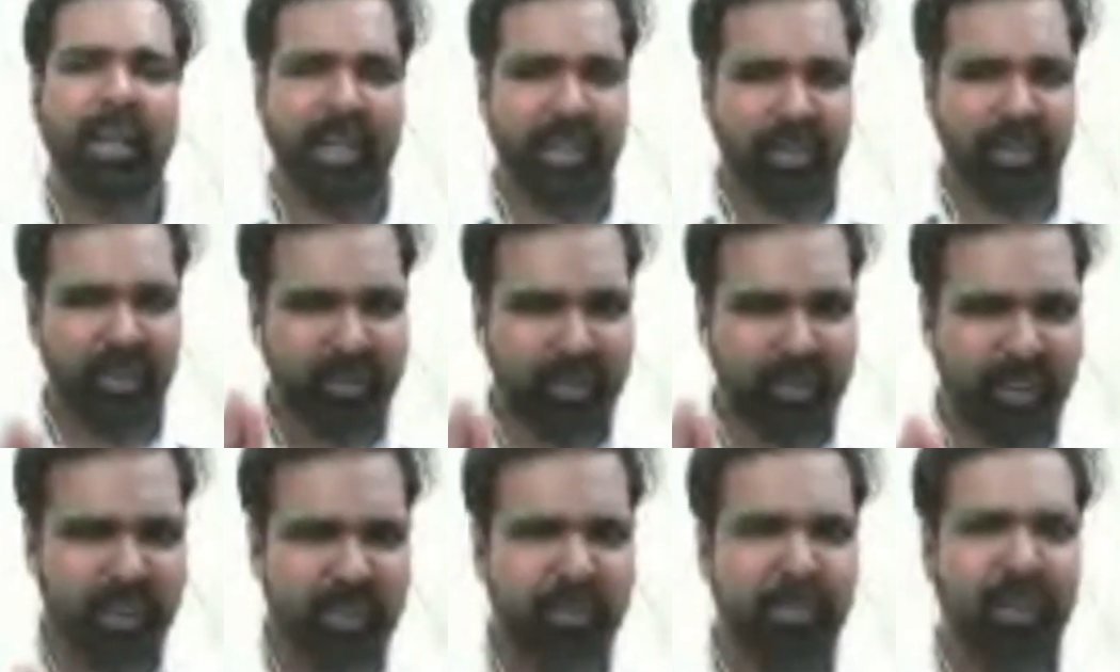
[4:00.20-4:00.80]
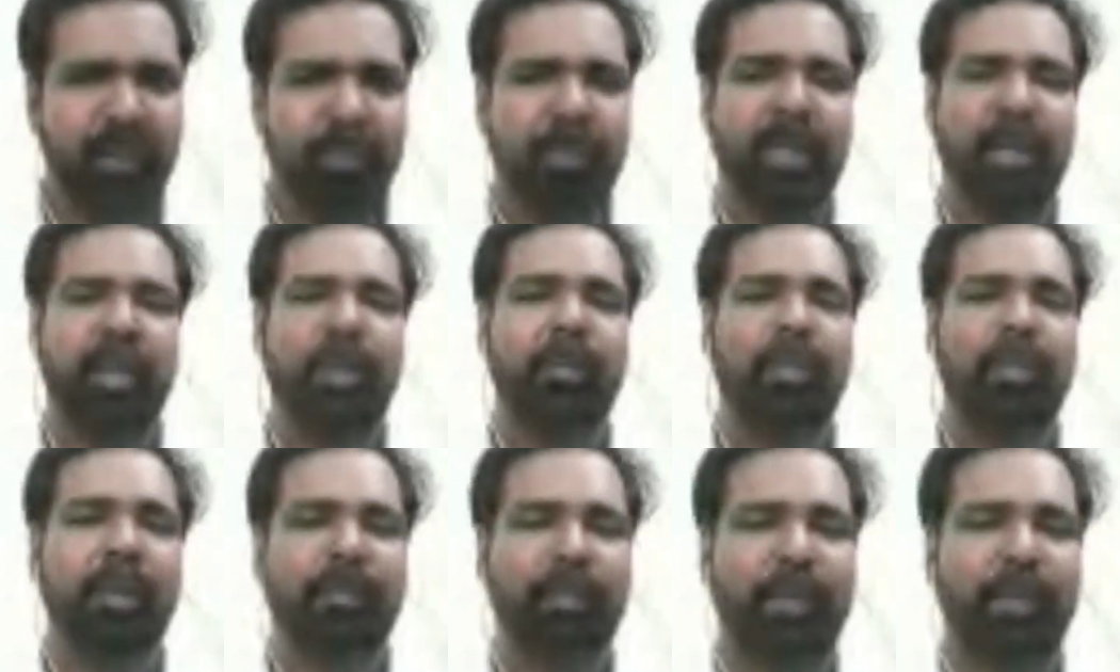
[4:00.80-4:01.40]
later. Just be a
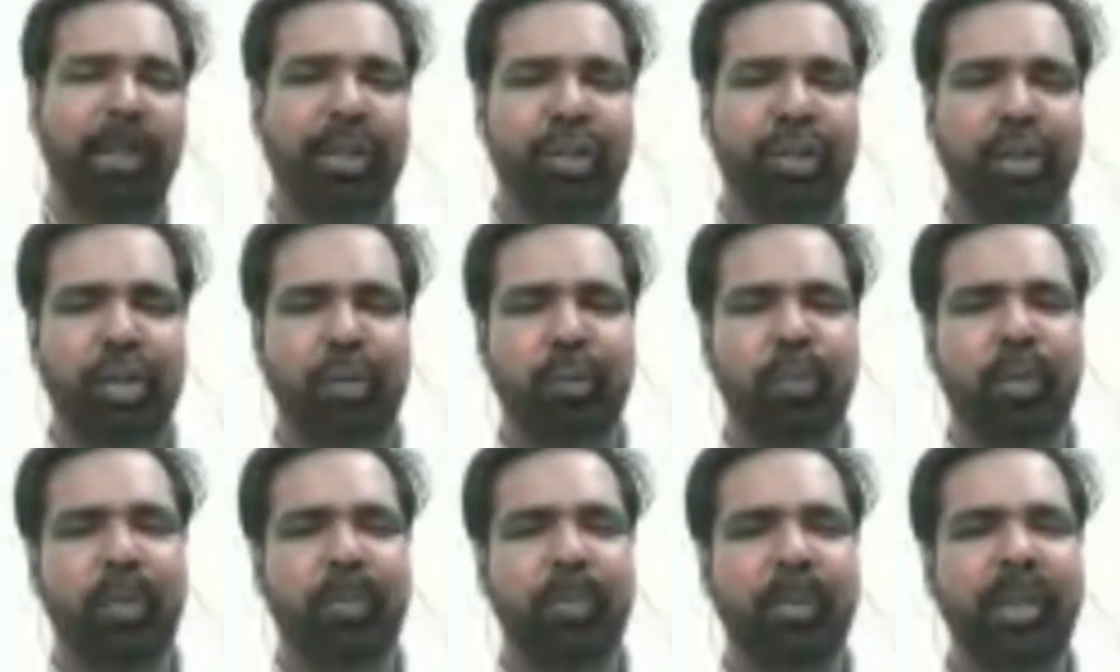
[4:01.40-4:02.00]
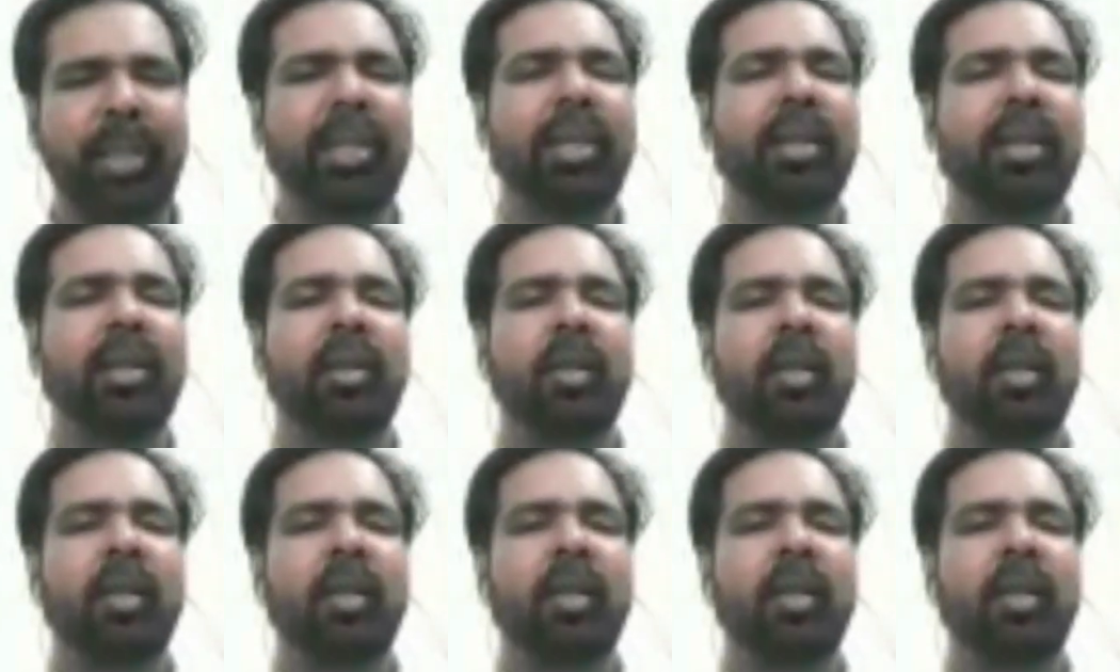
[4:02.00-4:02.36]
bit patient with me.